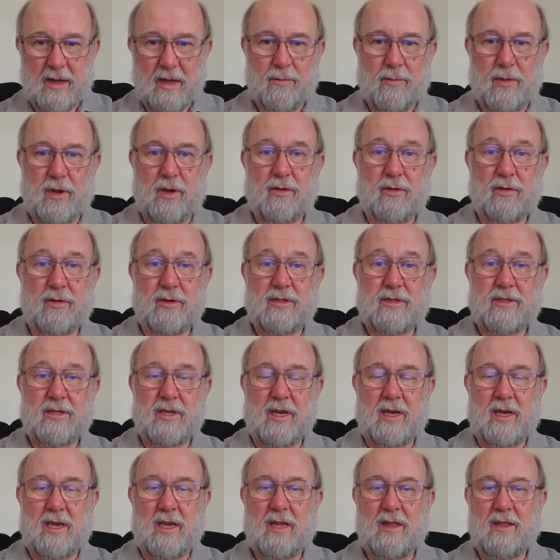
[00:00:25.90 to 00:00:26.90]
because
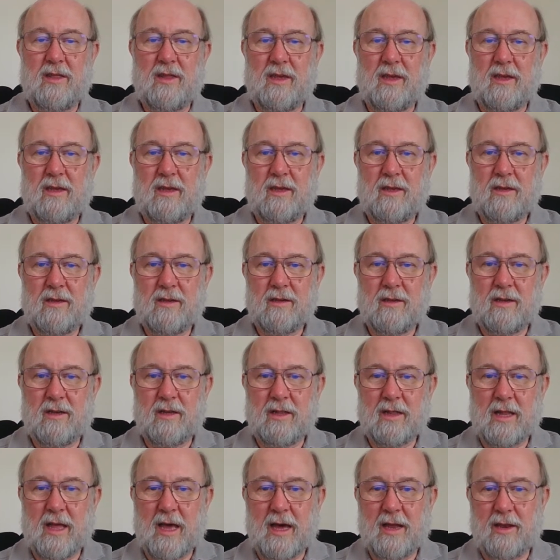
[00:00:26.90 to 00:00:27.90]
in the
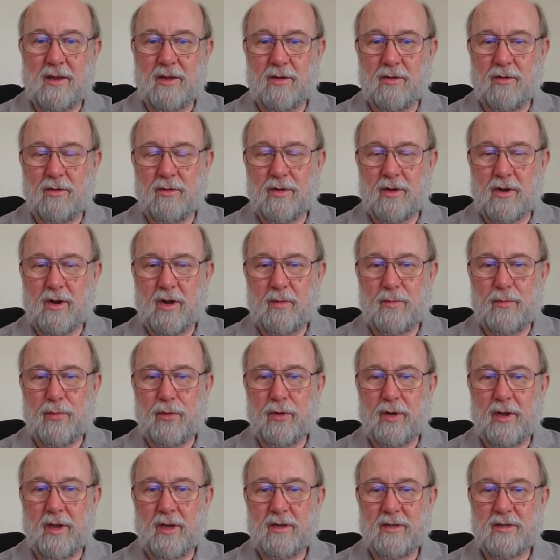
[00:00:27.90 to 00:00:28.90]
little article that I
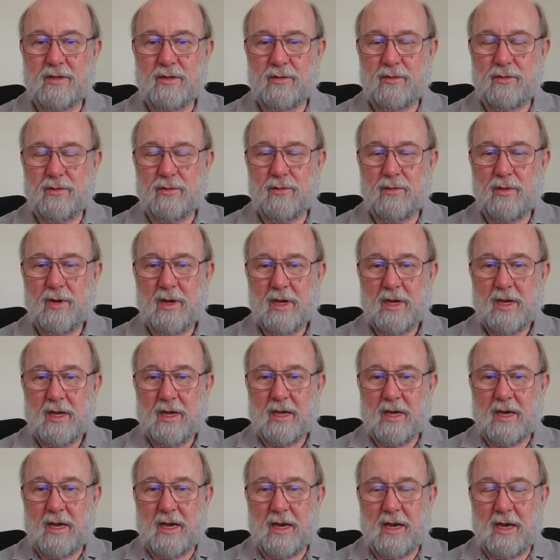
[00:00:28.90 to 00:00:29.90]
put into
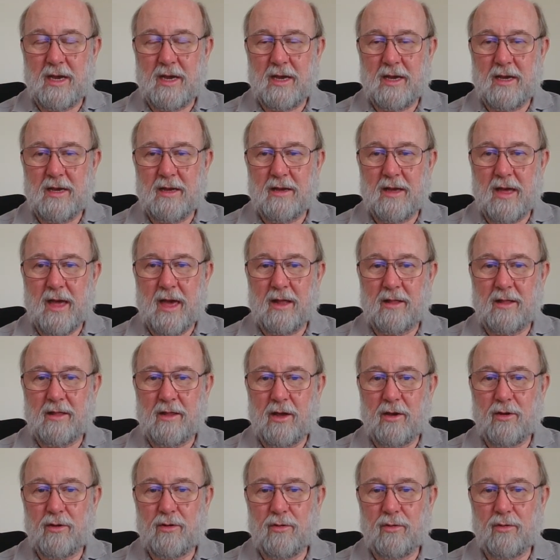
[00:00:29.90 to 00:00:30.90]
our
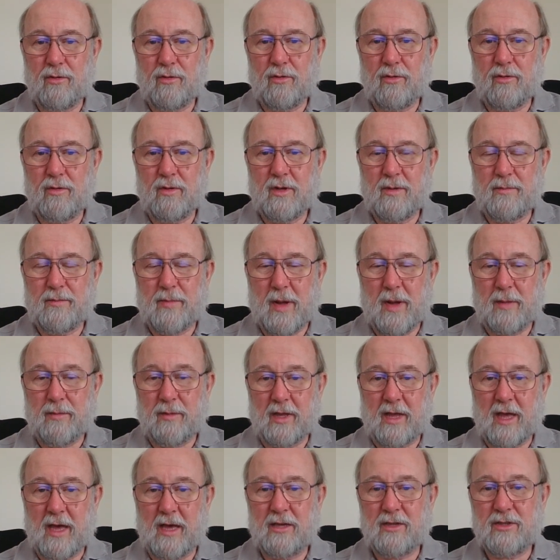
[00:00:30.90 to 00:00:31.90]
local
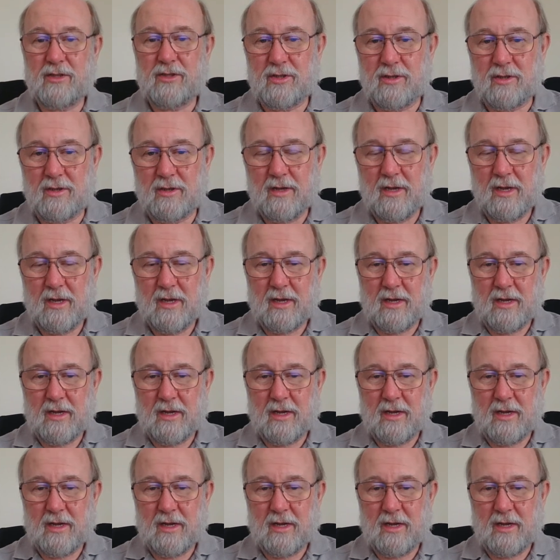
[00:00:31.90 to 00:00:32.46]
publication,